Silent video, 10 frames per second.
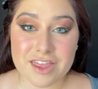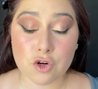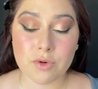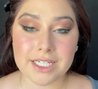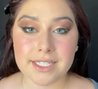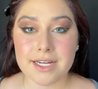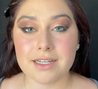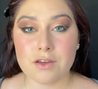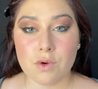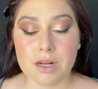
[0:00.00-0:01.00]
the reason I
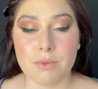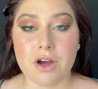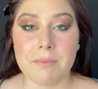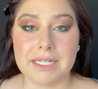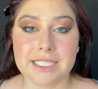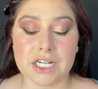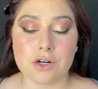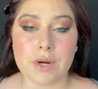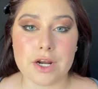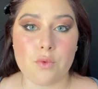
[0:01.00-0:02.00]
didn't want to put on mascara
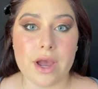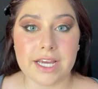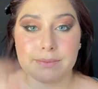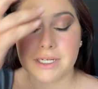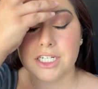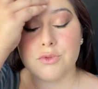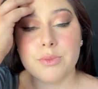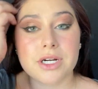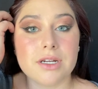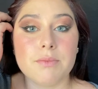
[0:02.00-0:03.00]
right away is because we
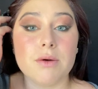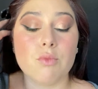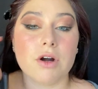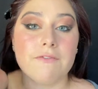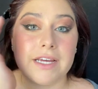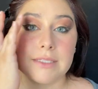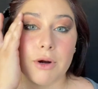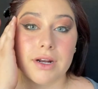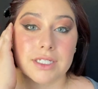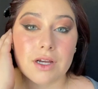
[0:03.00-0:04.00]
were going to put more face
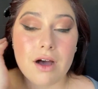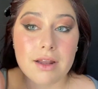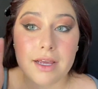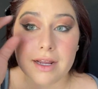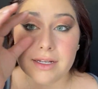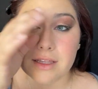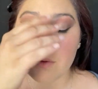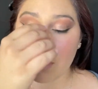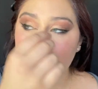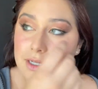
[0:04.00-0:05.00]
products on and I
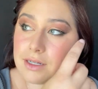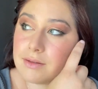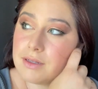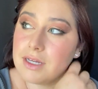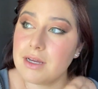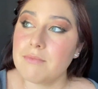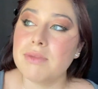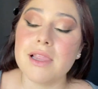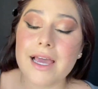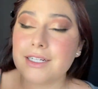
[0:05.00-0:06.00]
didn't want to
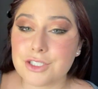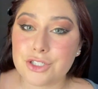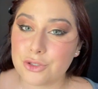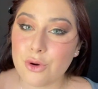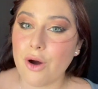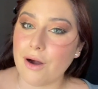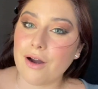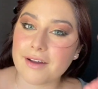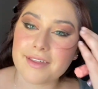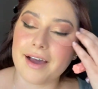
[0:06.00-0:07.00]
blend too
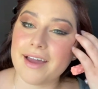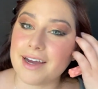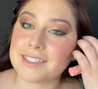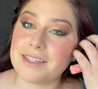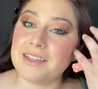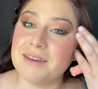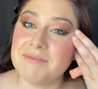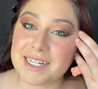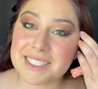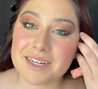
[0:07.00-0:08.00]
hard that I accidentally
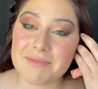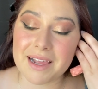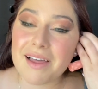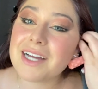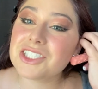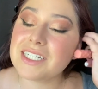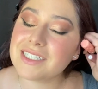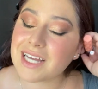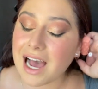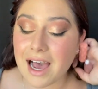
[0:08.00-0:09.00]
messed up
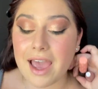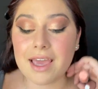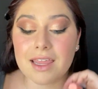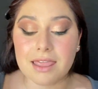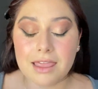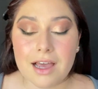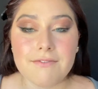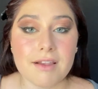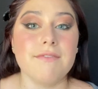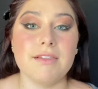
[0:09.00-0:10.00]
lashes. I
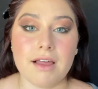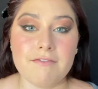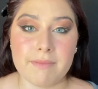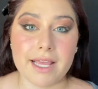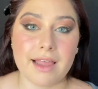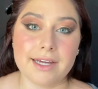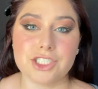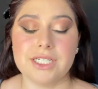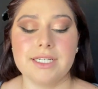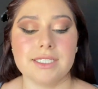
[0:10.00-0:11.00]
love, love, love my
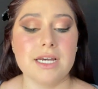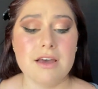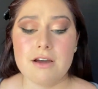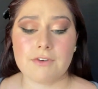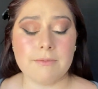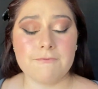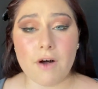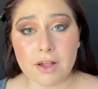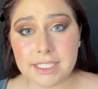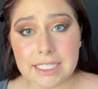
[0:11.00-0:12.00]
lashes, from
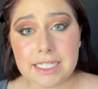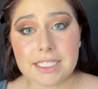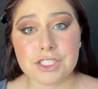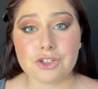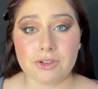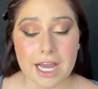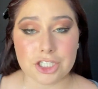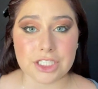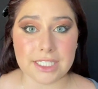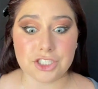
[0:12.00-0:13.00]
falsies to
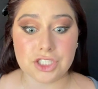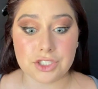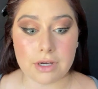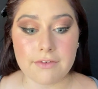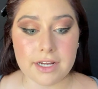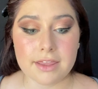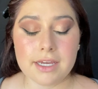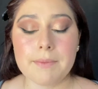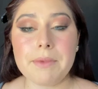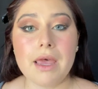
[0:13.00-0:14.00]
lash extensions to
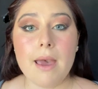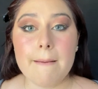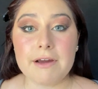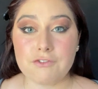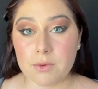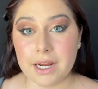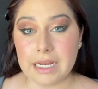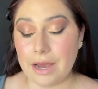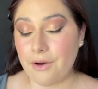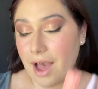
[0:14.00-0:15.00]
everything. But for right
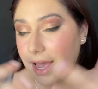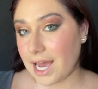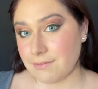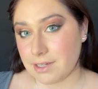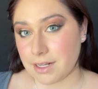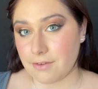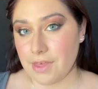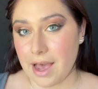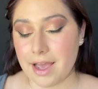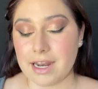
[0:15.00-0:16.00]
now, I have none of
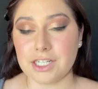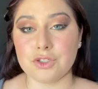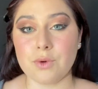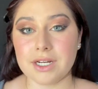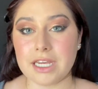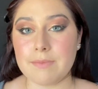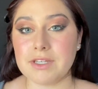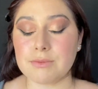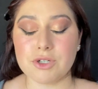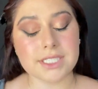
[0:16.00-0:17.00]
that and I do want to keep
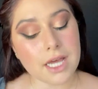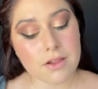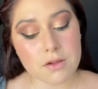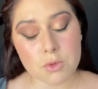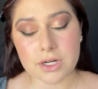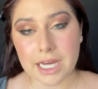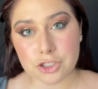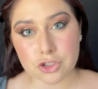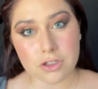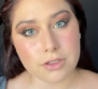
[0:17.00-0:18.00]
this more subtle, more
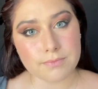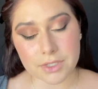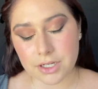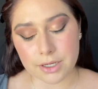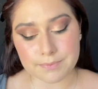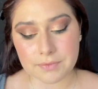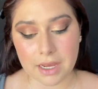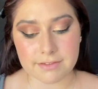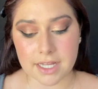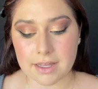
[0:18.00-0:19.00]
natural. You know,
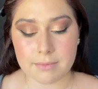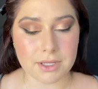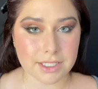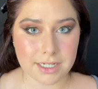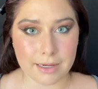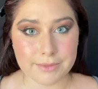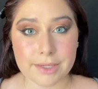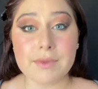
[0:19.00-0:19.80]
I've said that a million times.